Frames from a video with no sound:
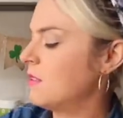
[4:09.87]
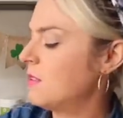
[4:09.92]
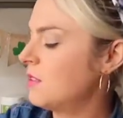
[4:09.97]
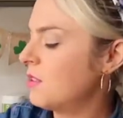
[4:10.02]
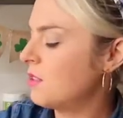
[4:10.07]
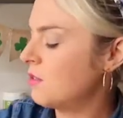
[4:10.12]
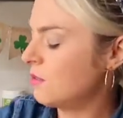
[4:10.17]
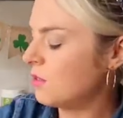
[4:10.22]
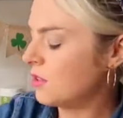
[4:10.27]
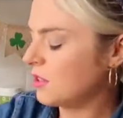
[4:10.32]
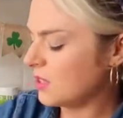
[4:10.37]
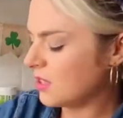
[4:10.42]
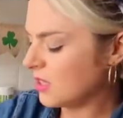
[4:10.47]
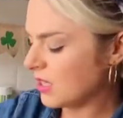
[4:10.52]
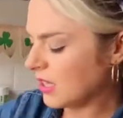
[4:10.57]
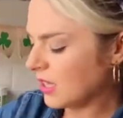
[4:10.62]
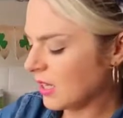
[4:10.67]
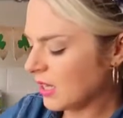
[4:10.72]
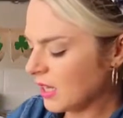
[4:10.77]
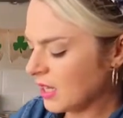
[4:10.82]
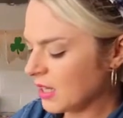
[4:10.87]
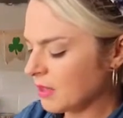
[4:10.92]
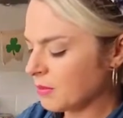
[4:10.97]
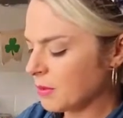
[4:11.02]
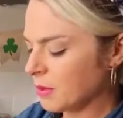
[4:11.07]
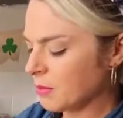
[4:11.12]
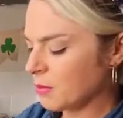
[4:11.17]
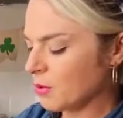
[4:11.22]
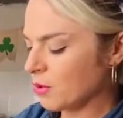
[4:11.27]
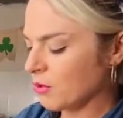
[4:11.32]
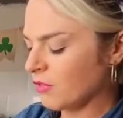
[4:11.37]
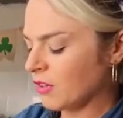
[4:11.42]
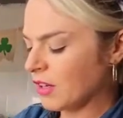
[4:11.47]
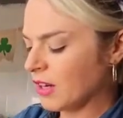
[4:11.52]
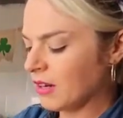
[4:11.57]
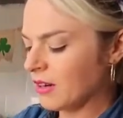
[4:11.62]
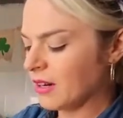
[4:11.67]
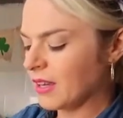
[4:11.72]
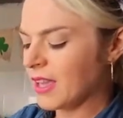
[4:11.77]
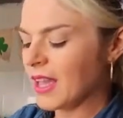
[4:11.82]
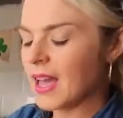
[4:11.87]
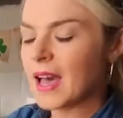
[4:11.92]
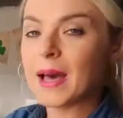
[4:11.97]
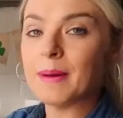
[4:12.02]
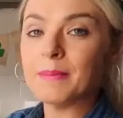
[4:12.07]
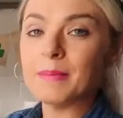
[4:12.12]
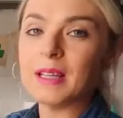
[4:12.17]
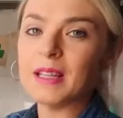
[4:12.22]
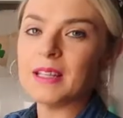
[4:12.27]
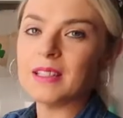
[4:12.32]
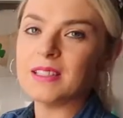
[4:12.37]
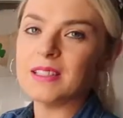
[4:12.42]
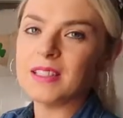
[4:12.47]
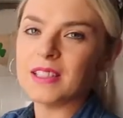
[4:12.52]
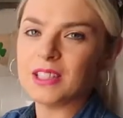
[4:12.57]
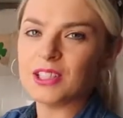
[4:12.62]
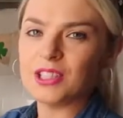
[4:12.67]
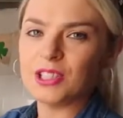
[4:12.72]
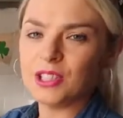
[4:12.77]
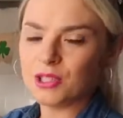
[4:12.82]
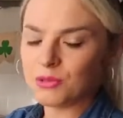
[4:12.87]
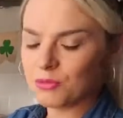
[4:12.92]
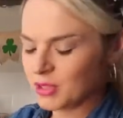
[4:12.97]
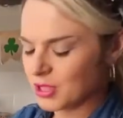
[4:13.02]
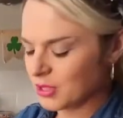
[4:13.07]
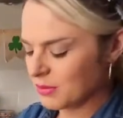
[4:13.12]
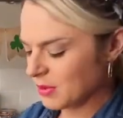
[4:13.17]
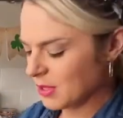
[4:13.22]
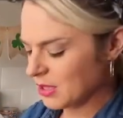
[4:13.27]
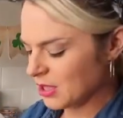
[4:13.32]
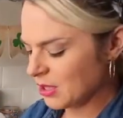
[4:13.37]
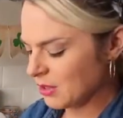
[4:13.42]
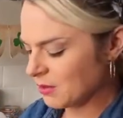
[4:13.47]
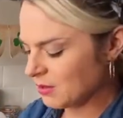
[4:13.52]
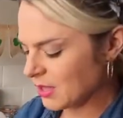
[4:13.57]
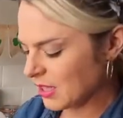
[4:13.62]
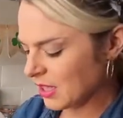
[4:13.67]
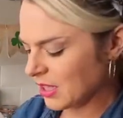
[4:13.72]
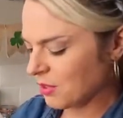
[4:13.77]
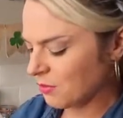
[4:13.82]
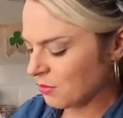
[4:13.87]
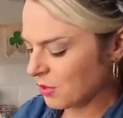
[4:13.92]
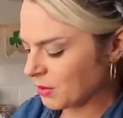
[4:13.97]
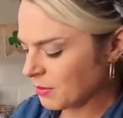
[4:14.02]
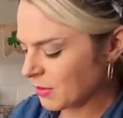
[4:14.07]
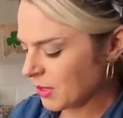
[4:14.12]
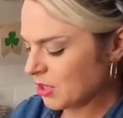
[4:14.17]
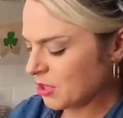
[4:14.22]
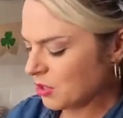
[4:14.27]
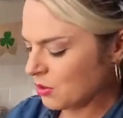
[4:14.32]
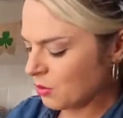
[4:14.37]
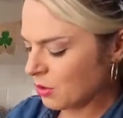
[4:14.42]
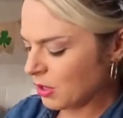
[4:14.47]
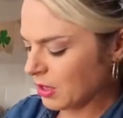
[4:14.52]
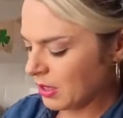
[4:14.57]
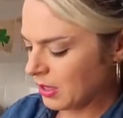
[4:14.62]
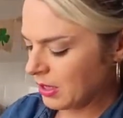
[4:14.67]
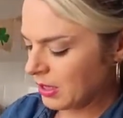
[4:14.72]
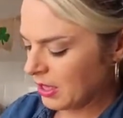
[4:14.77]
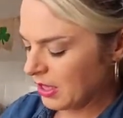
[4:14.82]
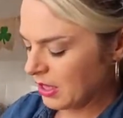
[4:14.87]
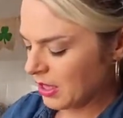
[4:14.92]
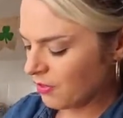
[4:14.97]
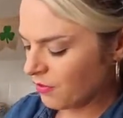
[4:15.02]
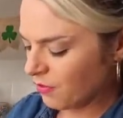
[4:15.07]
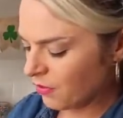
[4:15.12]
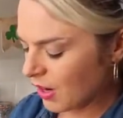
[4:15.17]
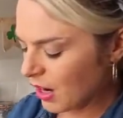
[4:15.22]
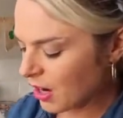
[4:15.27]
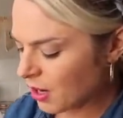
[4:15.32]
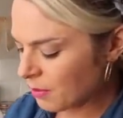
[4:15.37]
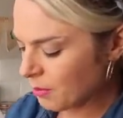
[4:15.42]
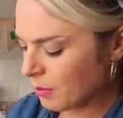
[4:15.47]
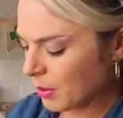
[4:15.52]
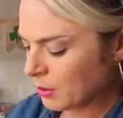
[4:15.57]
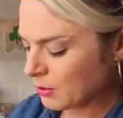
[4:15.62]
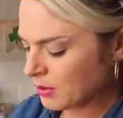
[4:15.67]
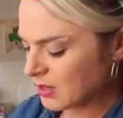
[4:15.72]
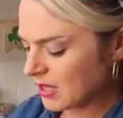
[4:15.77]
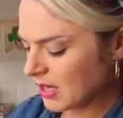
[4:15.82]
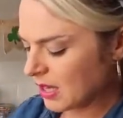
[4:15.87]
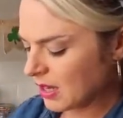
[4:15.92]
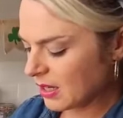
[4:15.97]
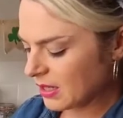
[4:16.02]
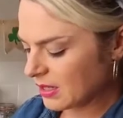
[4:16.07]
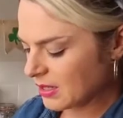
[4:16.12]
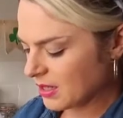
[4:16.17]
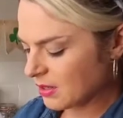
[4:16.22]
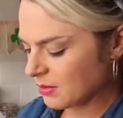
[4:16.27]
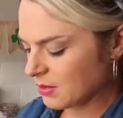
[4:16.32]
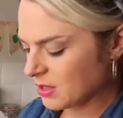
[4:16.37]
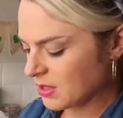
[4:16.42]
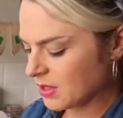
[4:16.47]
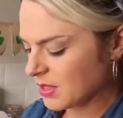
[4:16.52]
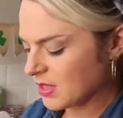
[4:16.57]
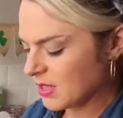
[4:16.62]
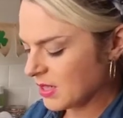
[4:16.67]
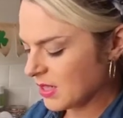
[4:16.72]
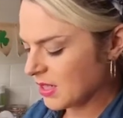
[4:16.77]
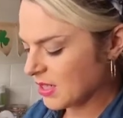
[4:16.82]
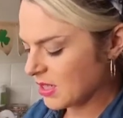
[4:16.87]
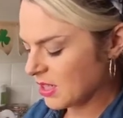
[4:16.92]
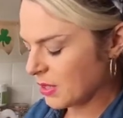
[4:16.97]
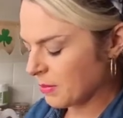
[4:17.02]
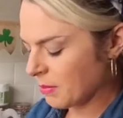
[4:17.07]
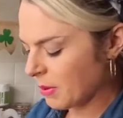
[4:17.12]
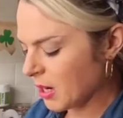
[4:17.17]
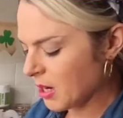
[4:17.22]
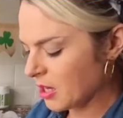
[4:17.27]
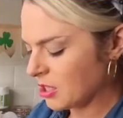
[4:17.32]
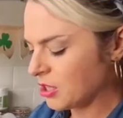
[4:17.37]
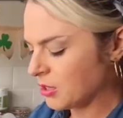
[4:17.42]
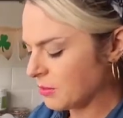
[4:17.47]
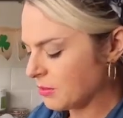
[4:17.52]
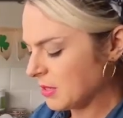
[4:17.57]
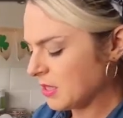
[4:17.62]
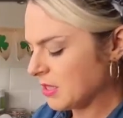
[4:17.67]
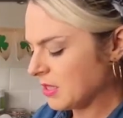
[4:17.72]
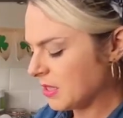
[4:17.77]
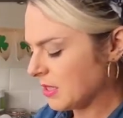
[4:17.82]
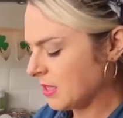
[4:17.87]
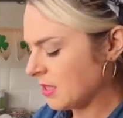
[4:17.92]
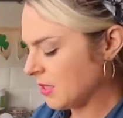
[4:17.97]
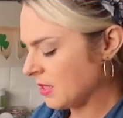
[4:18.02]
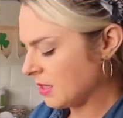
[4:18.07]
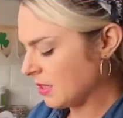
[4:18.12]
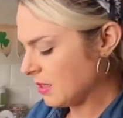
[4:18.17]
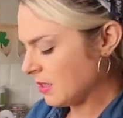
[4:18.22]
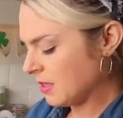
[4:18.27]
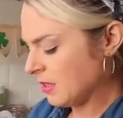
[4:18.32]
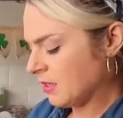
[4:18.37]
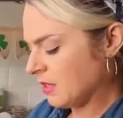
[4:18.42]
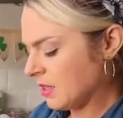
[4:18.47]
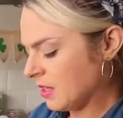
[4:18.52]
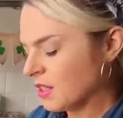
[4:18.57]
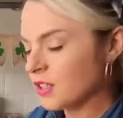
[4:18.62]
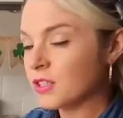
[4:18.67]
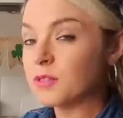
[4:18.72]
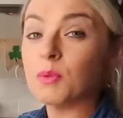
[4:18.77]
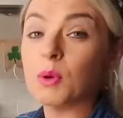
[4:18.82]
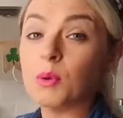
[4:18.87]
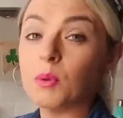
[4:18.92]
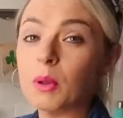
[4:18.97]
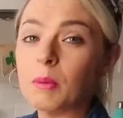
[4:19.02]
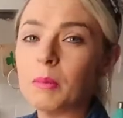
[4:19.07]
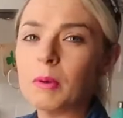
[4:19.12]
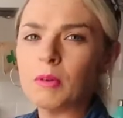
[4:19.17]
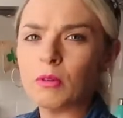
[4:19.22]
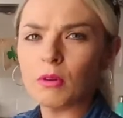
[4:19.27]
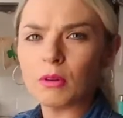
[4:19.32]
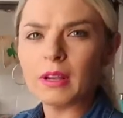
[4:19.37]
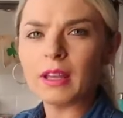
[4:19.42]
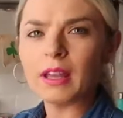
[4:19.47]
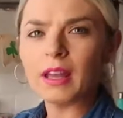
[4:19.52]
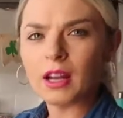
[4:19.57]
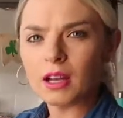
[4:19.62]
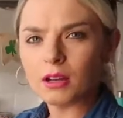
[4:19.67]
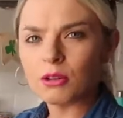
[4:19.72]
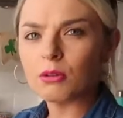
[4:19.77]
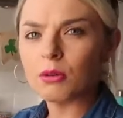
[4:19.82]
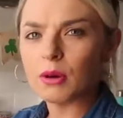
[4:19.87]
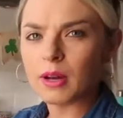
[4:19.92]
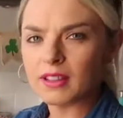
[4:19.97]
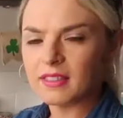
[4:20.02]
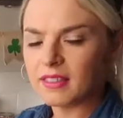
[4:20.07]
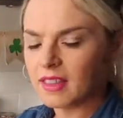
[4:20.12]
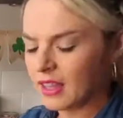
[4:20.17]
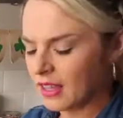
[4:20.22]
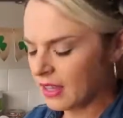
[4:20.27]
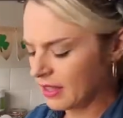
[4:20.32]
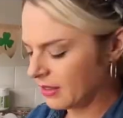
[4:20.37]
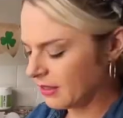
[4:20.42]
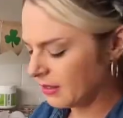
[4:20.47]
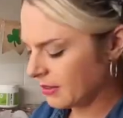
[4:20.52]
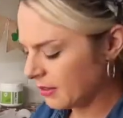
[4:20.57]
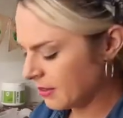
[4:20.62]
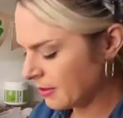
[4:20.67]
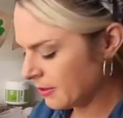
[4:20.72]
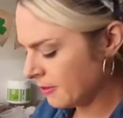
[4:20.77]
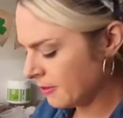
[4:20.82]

So just a little bit more flour. It can be a little sticky. You don't want it to be too sticky. You want to make sure you flour on both sides so it doesn't stick to your parchment, because we will be rolling it out quite thin.